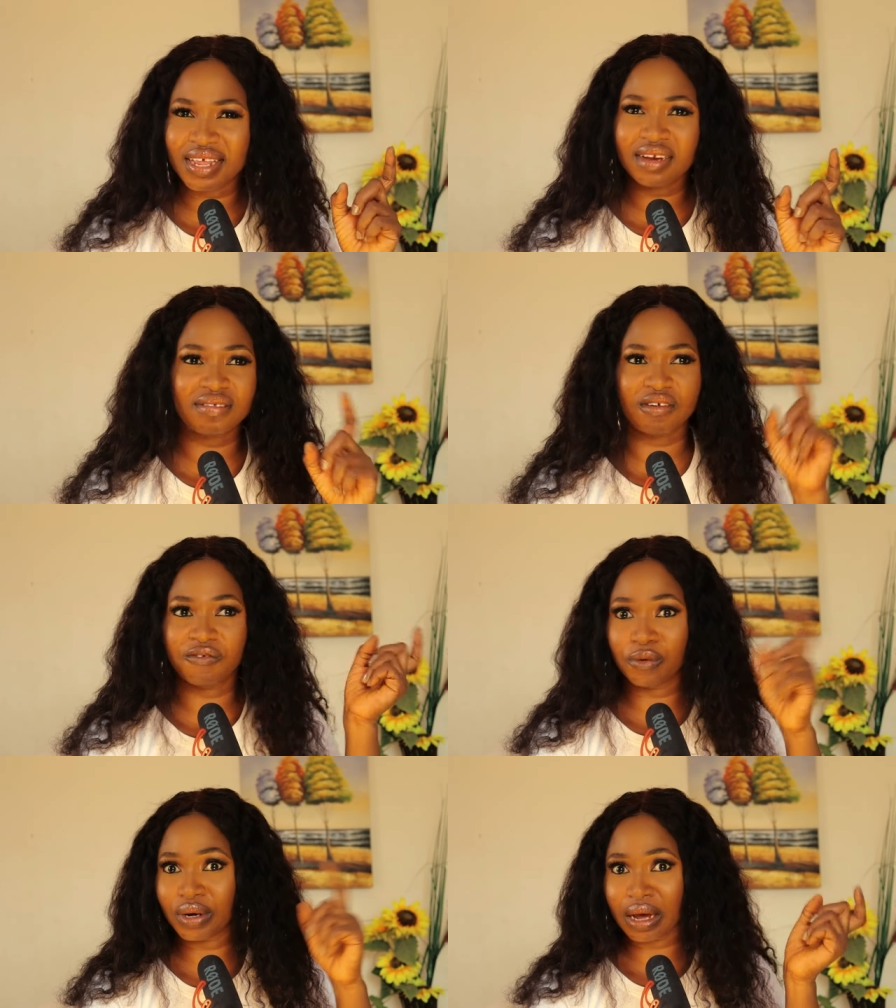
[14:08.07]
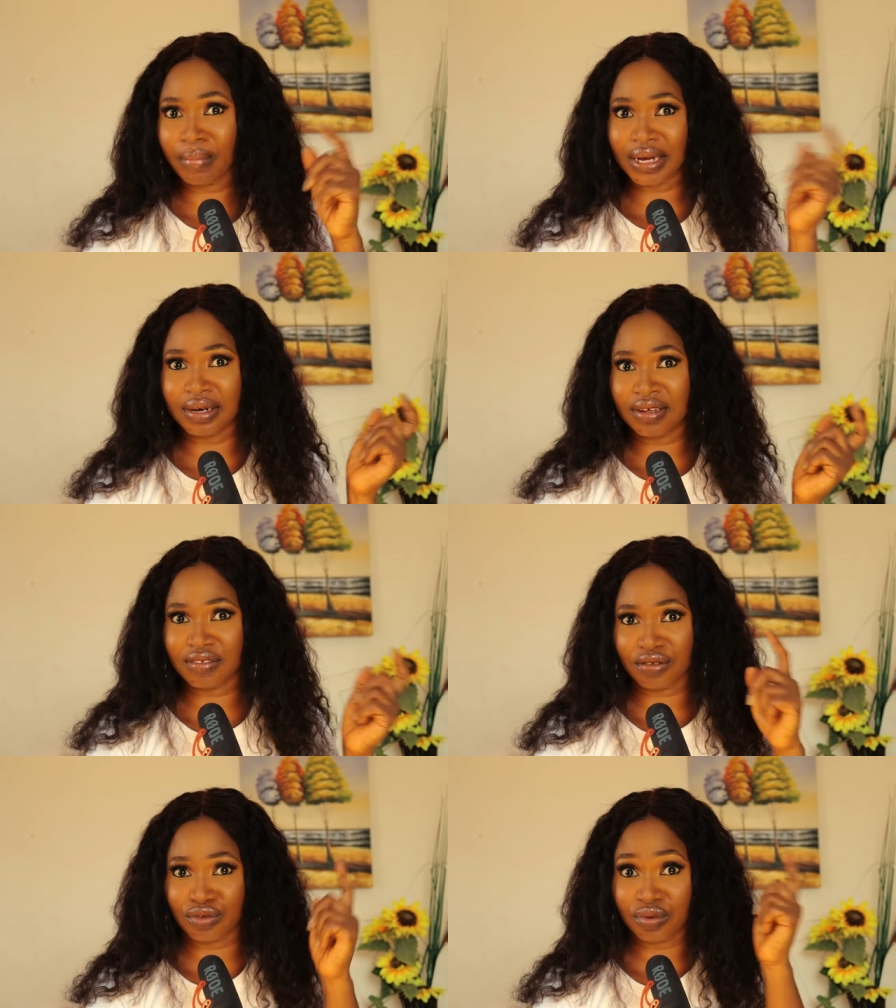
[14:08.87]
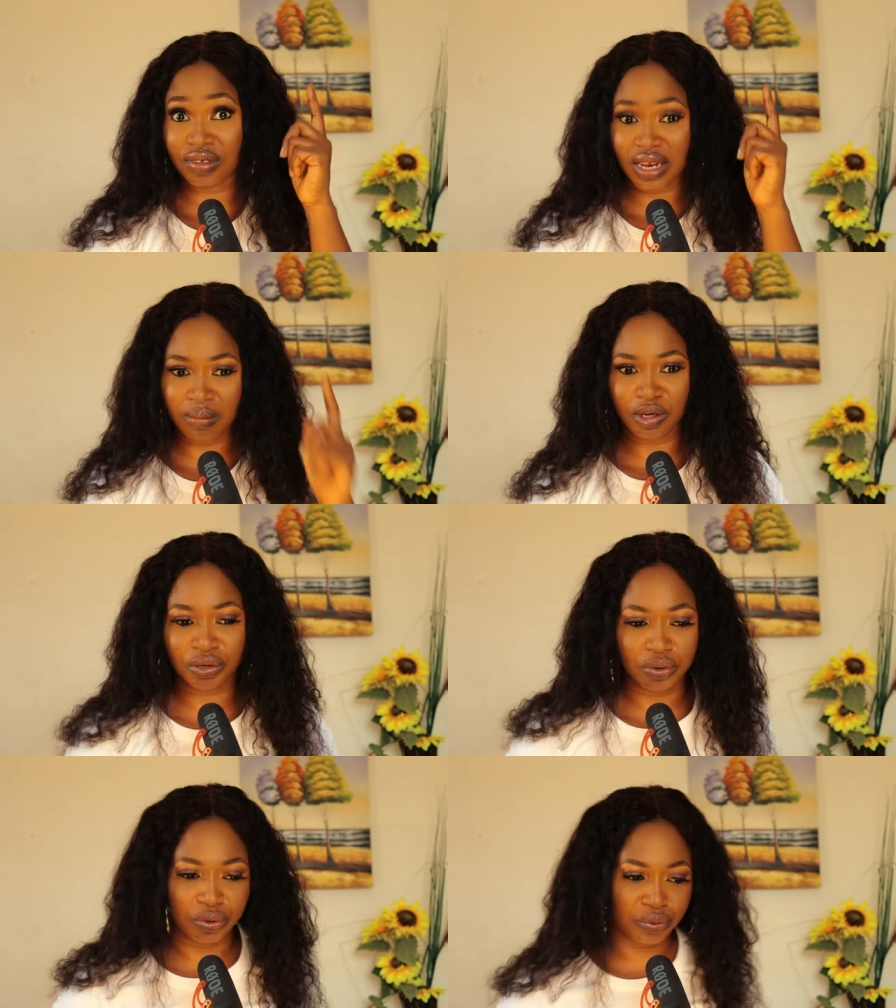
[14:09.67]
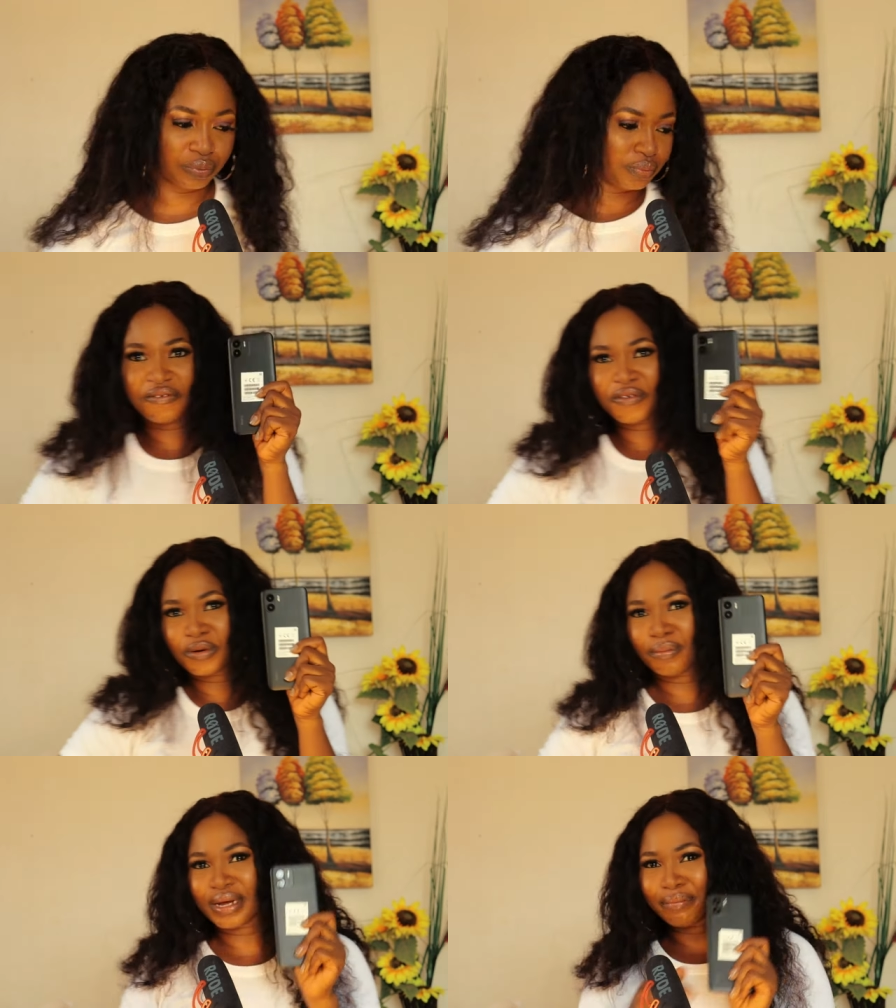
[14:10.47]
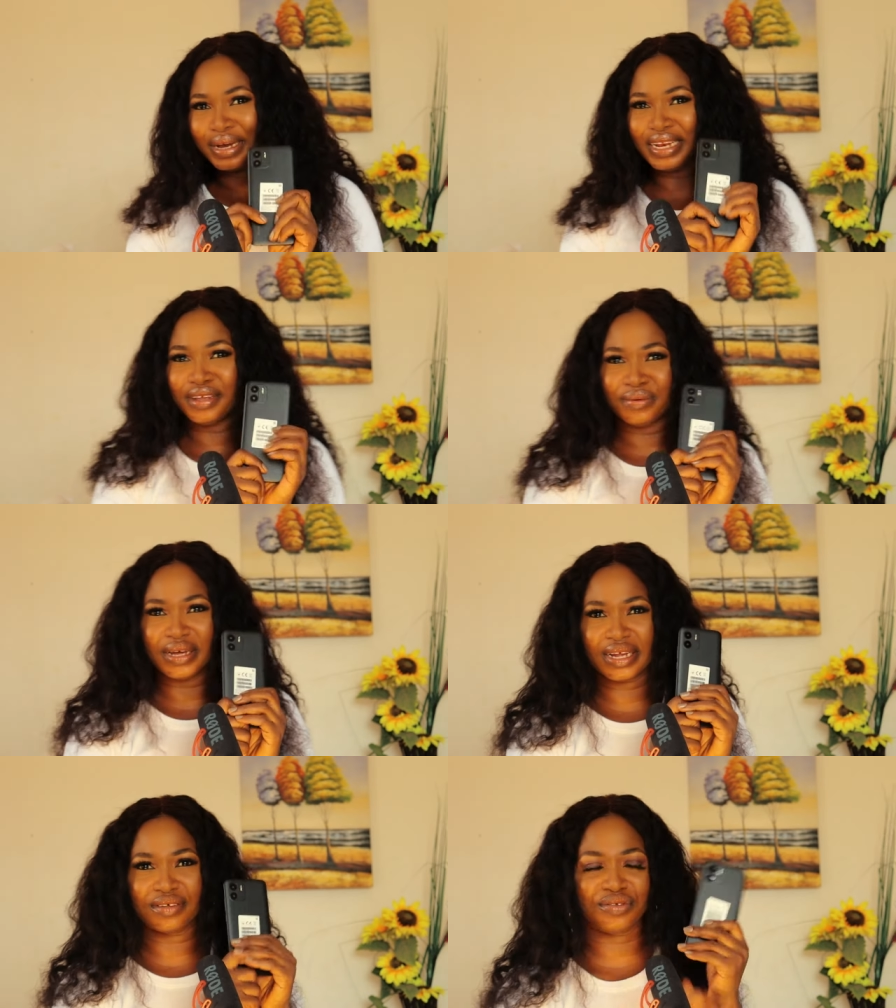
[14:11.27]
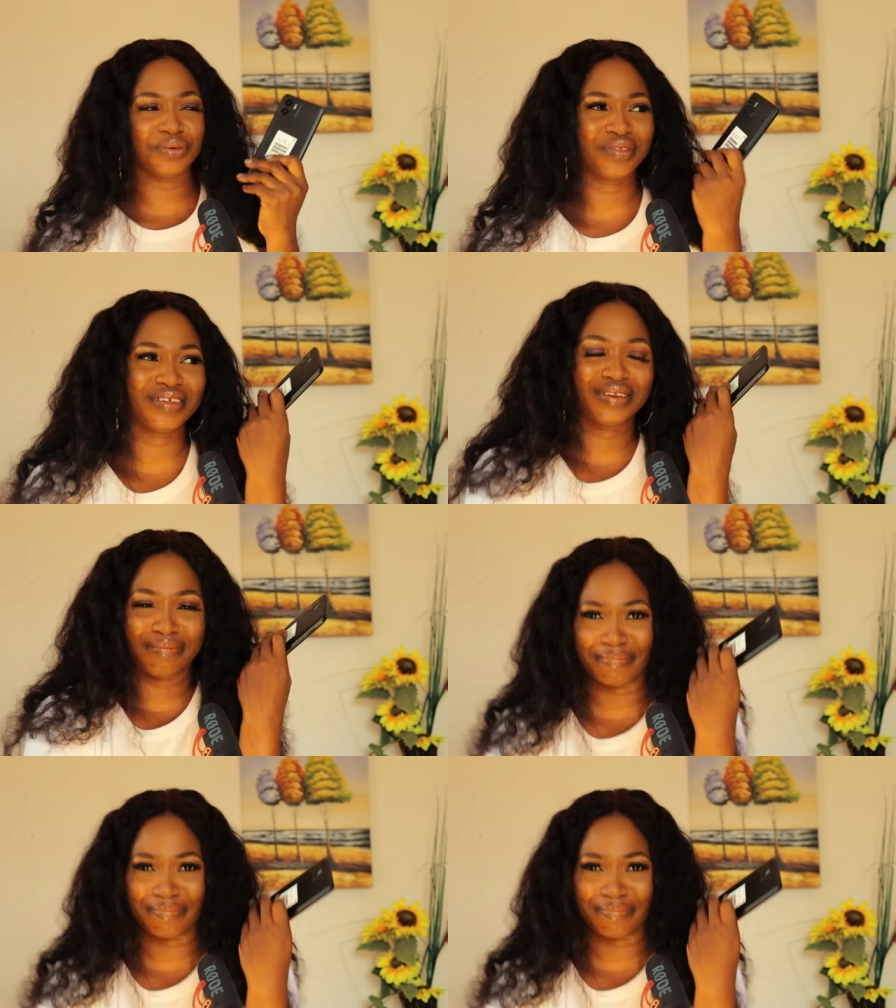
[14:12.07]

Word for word: That is a phone that my niece is using. Let me show you the phone my, my little girl is using.